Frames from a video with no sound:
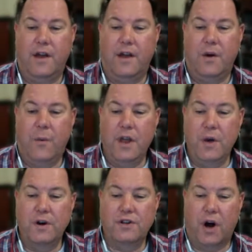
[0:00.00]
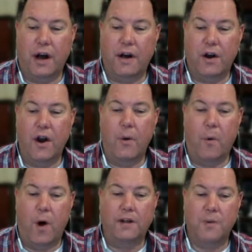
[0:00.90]
When you were talking to her and
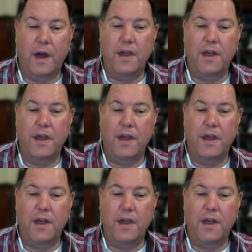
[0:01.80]
walked away,